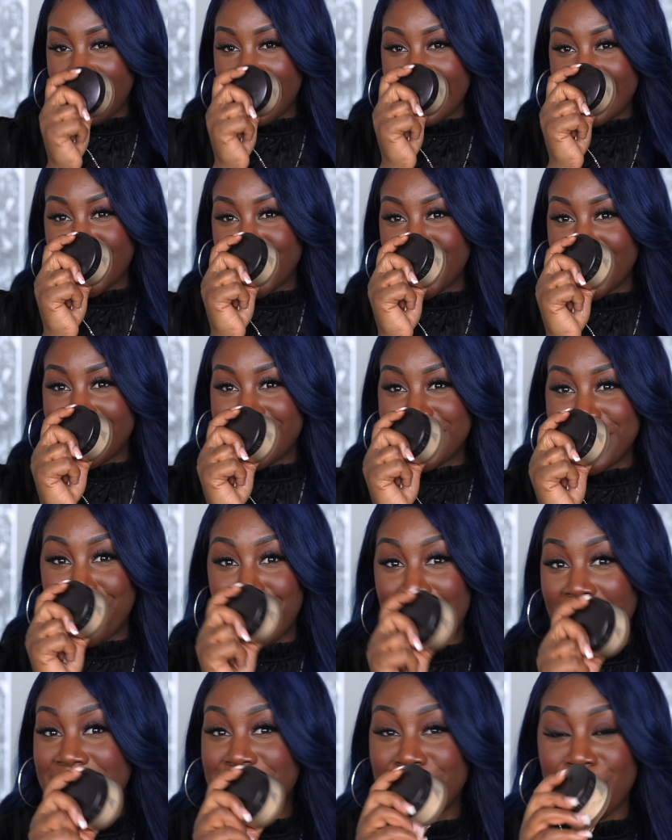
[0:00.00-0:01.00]
is just the
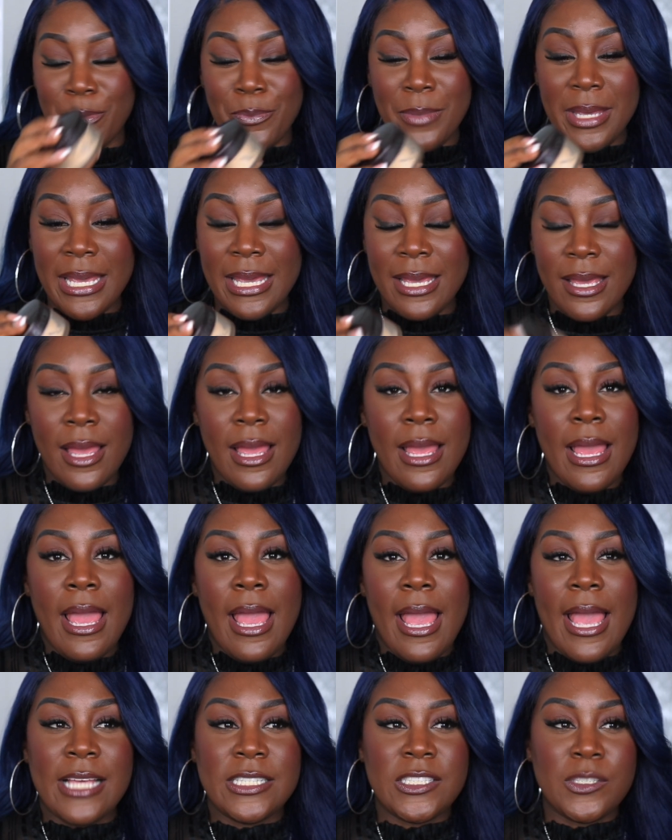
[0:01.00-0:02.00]
best for me,
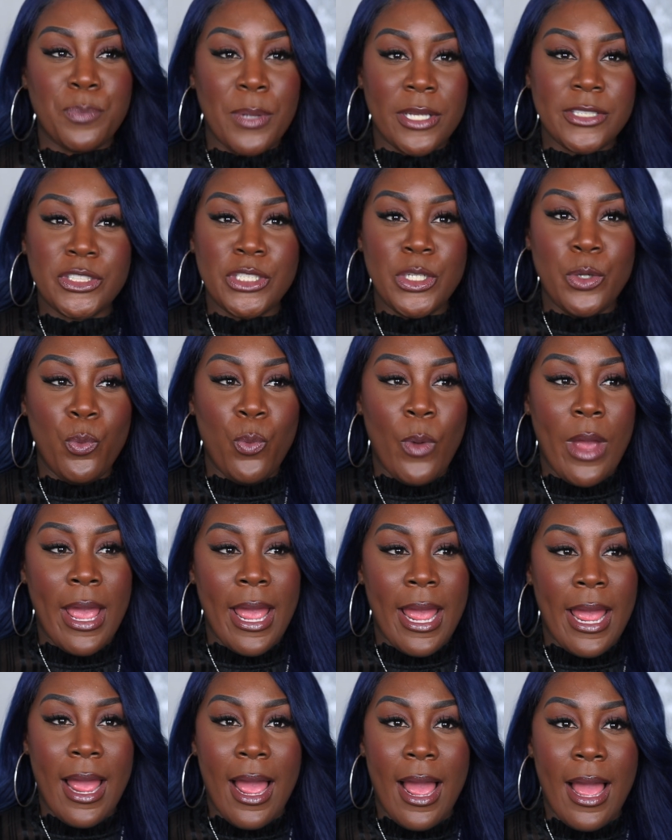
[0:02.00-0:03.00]
especially
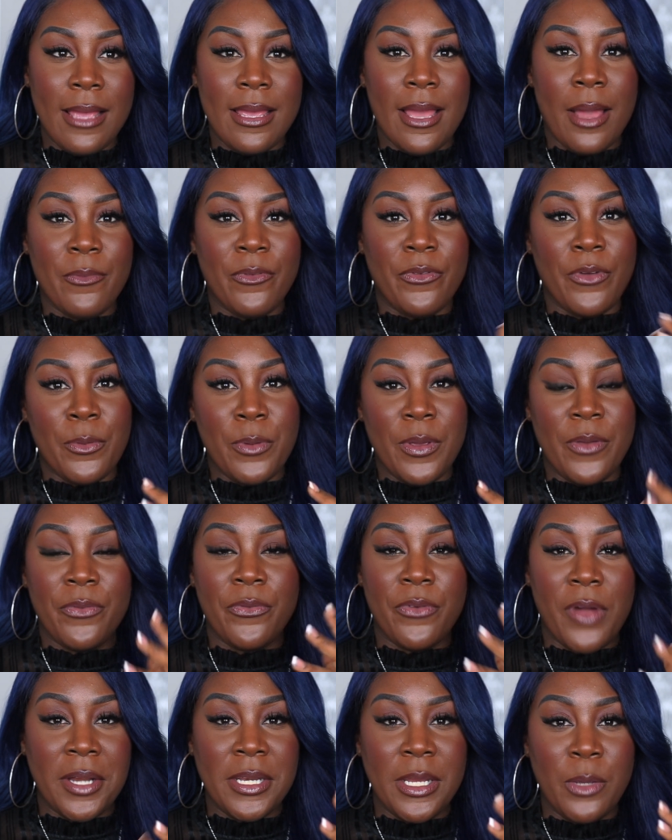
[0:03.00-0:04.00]
where I am very
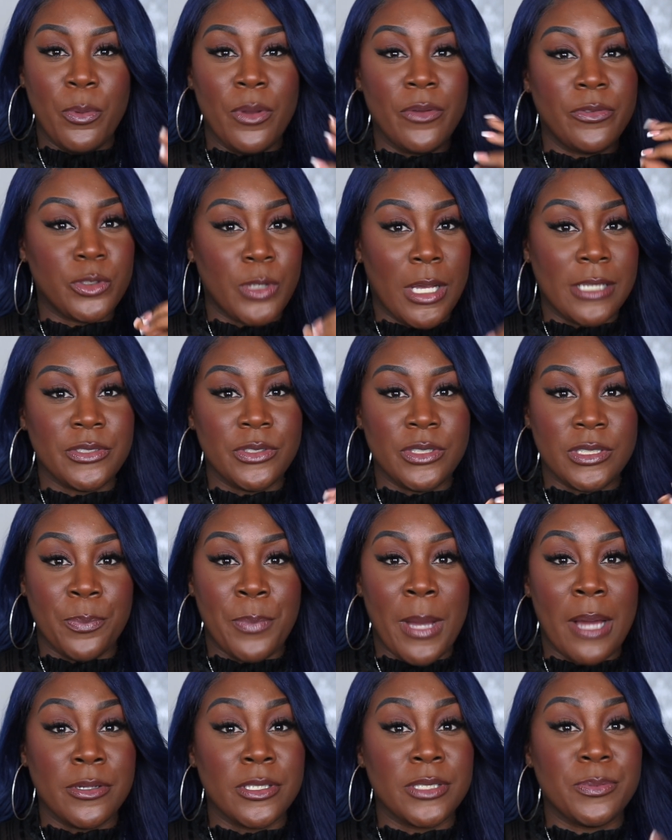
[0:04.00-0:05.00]
funny with translucent
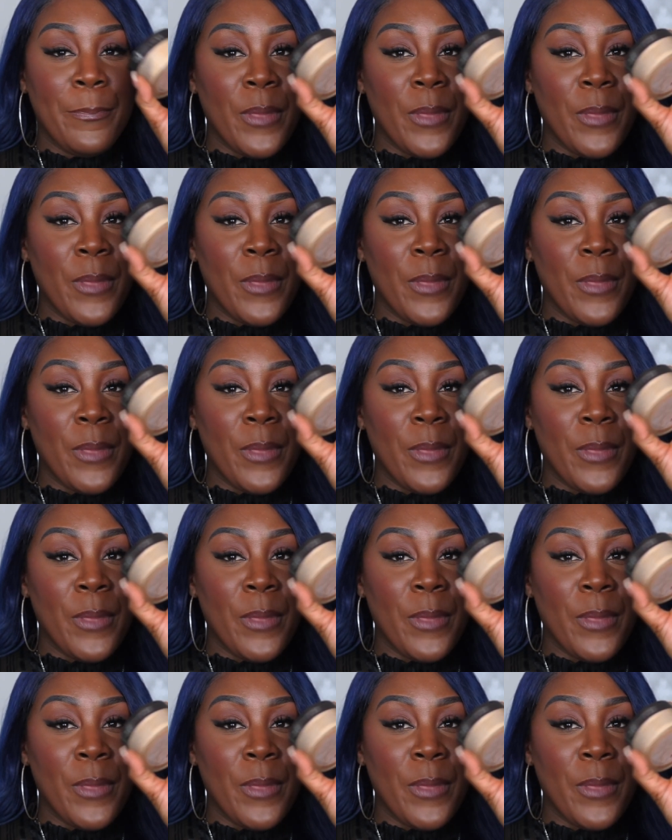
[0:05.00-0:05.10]
powders.